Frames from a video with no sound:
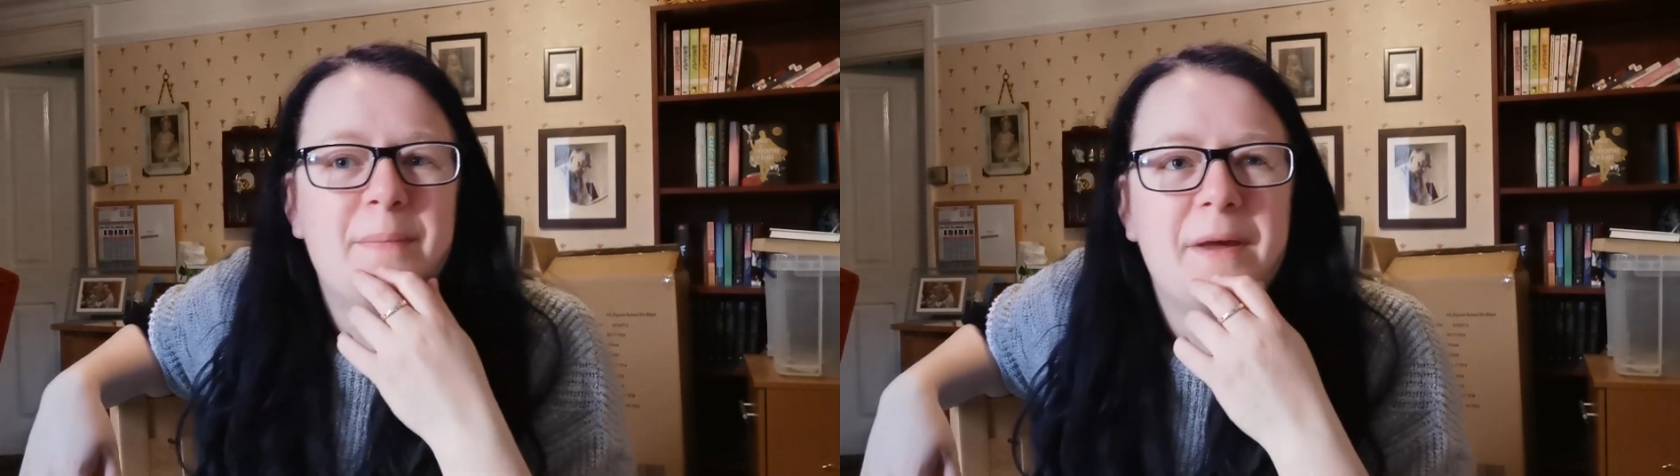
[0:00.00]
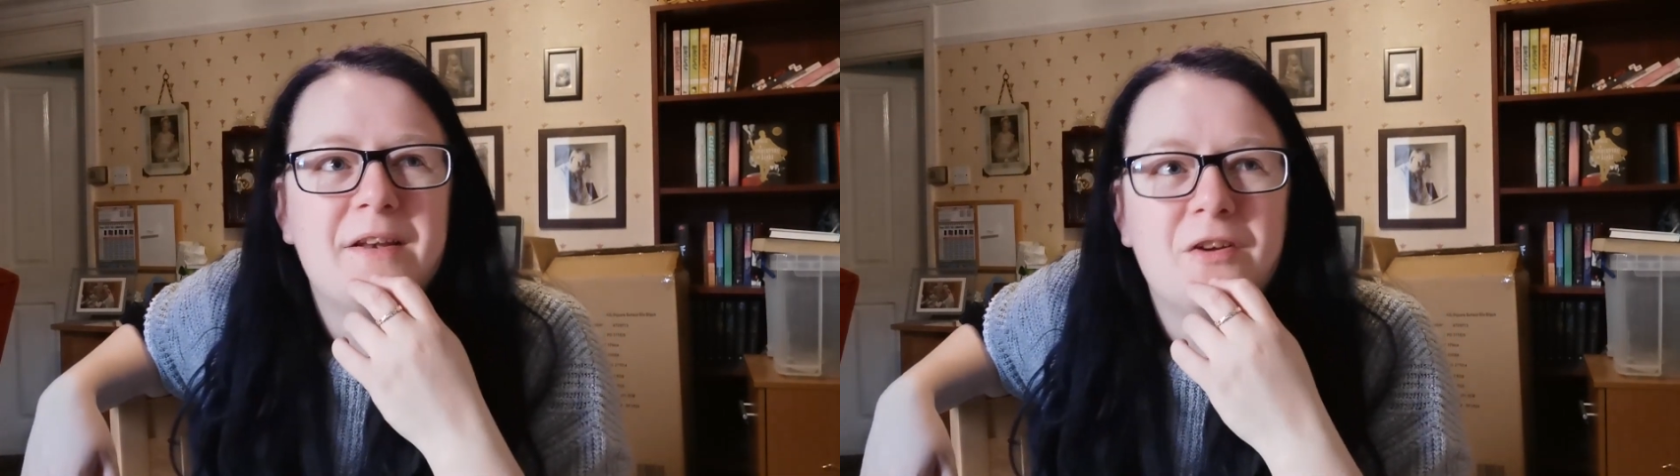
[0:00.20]

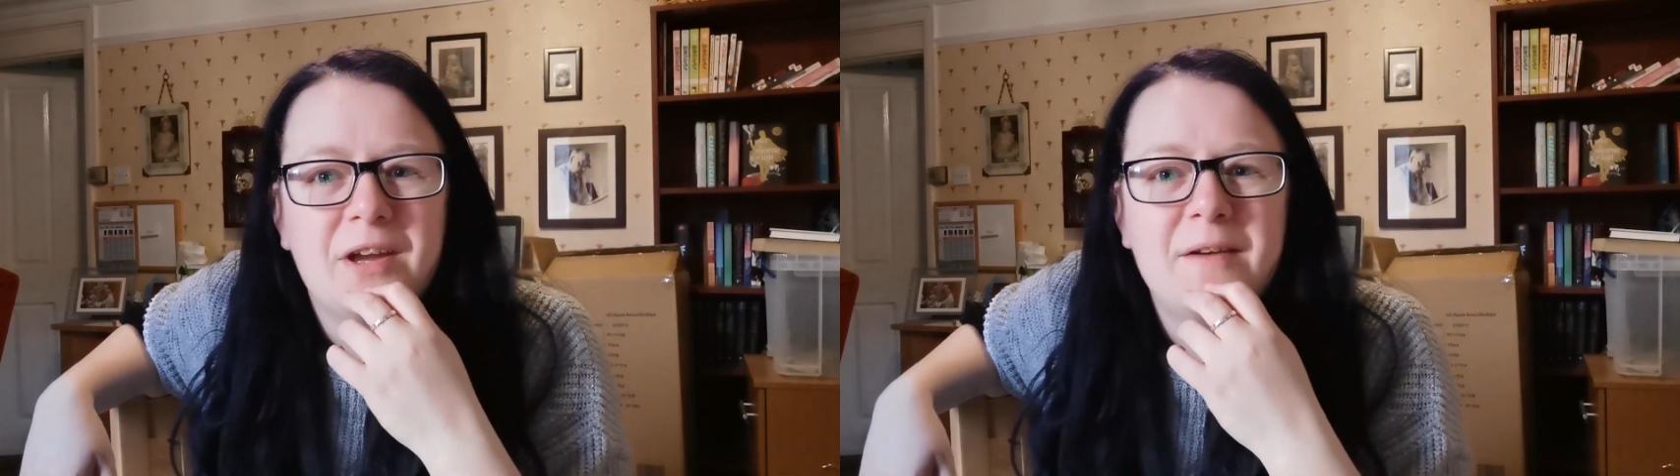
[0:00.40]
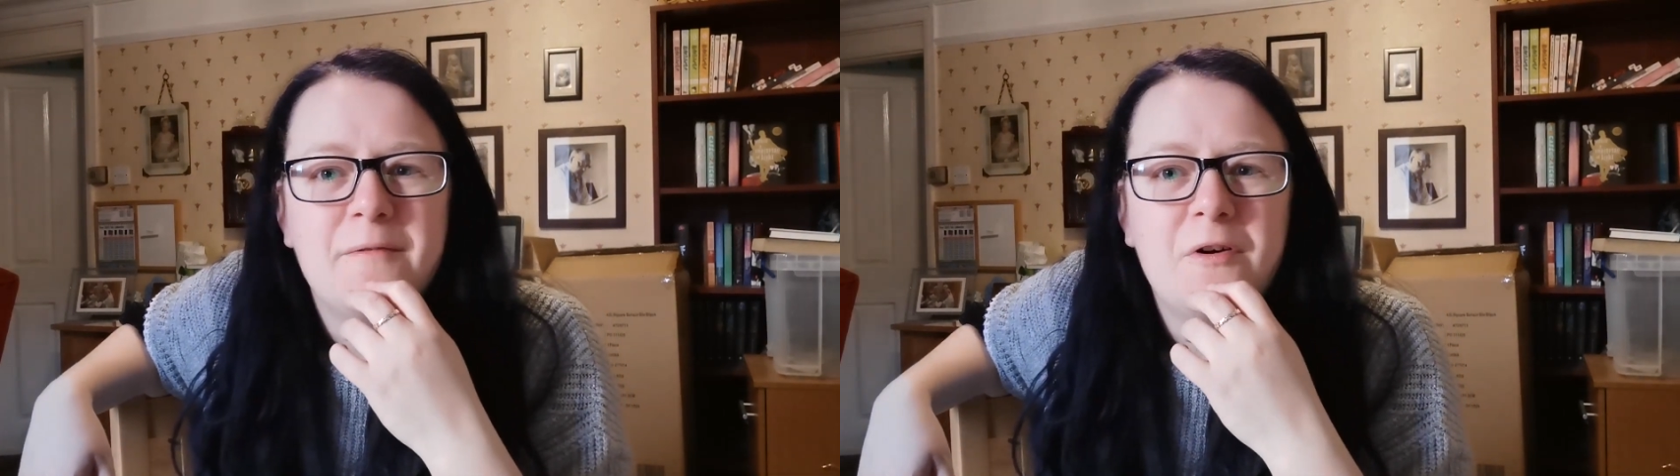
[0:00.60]
been
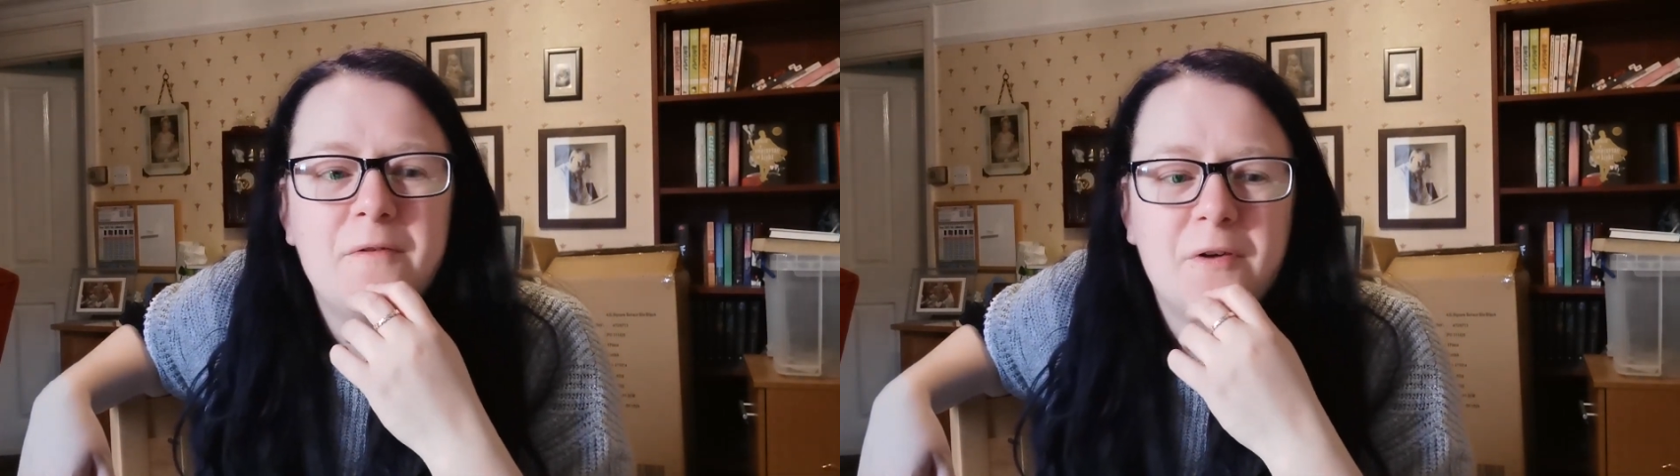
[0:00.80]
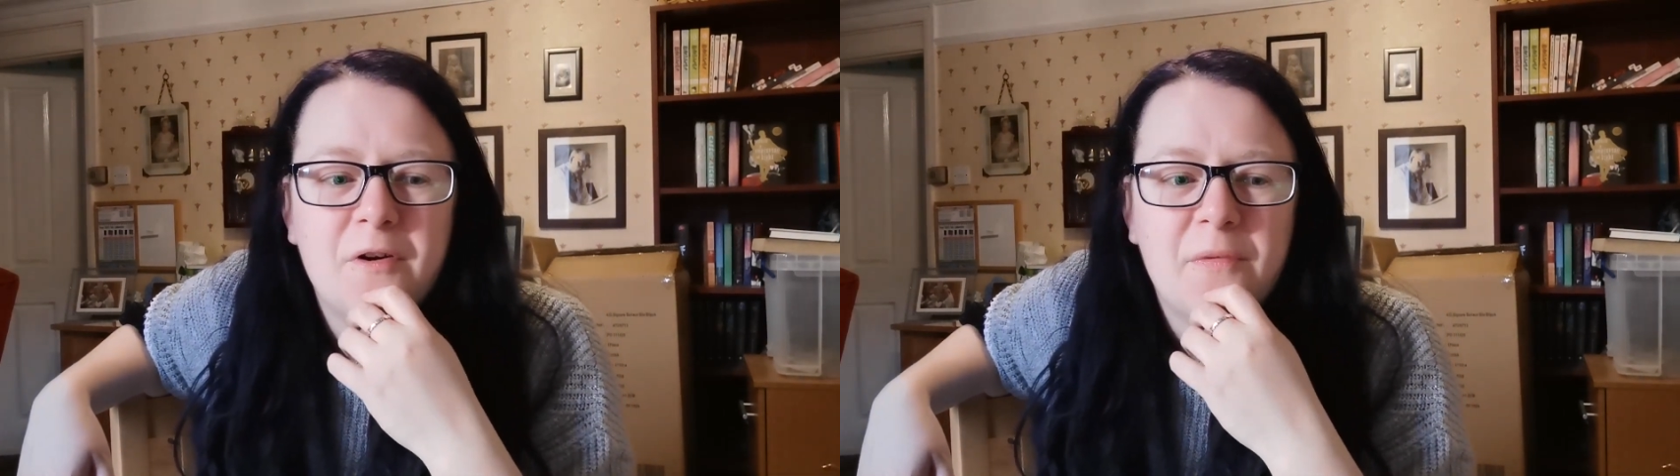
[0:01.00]
looking for
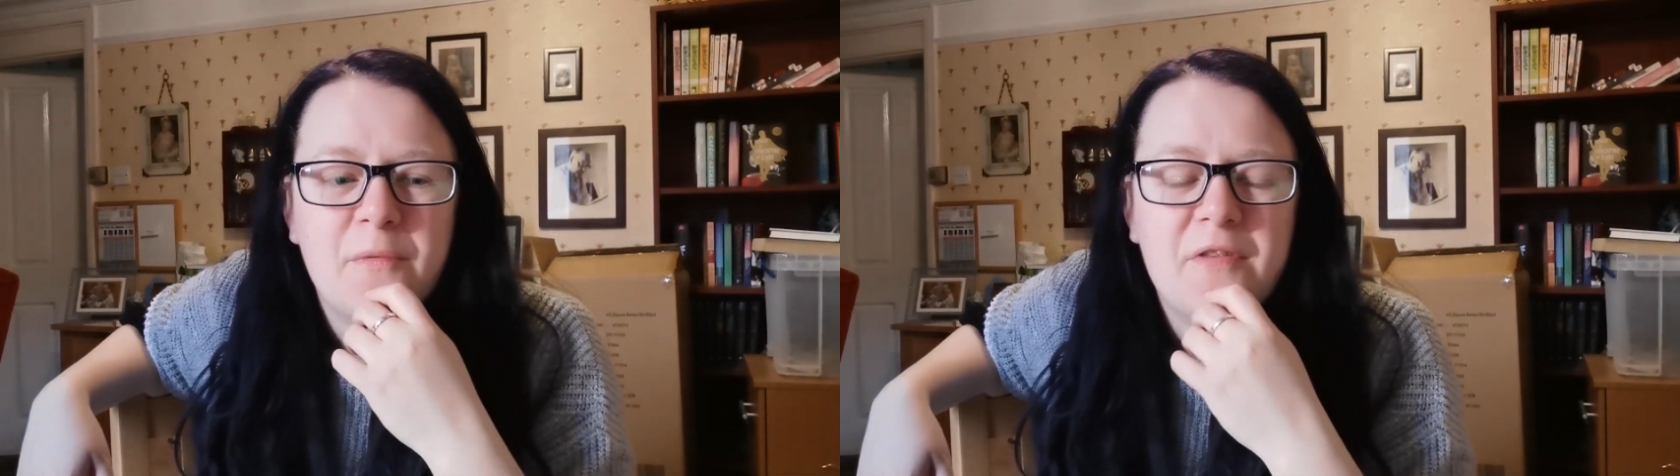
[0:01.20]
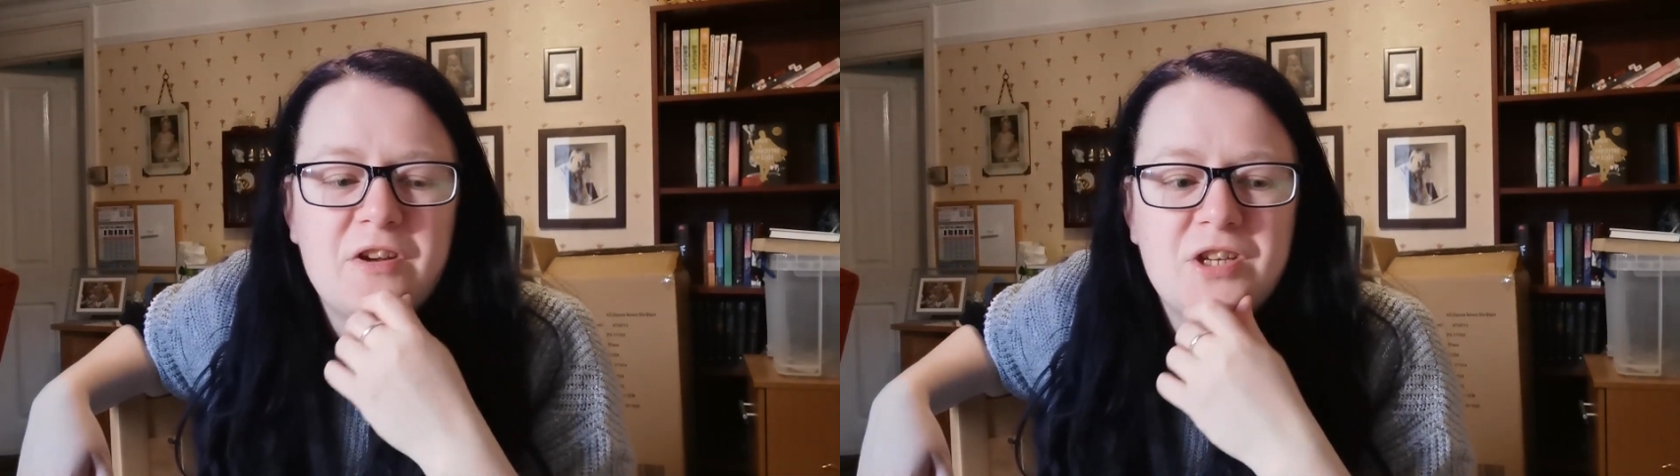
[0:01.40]

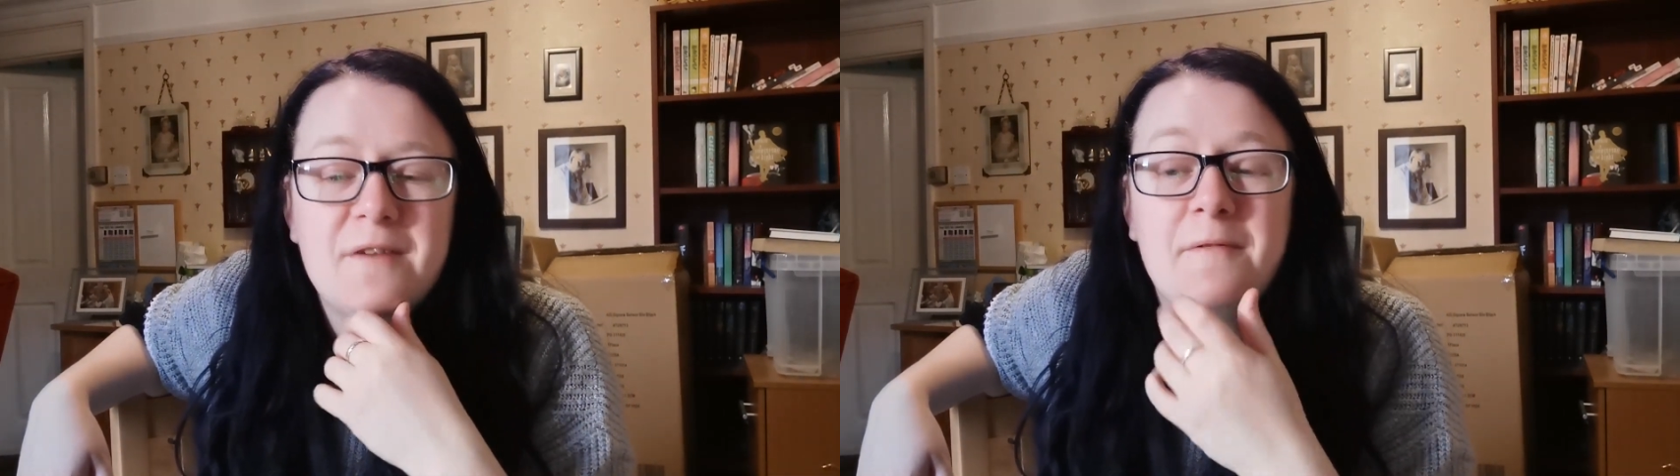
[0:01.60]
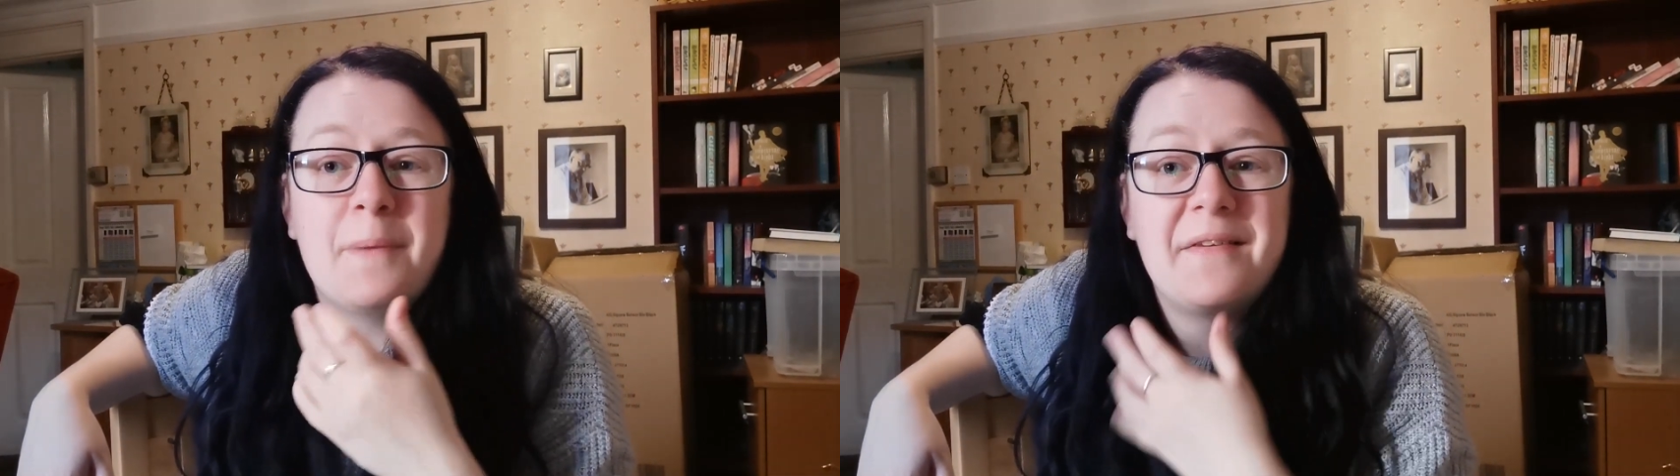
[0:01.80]
Christmas this year for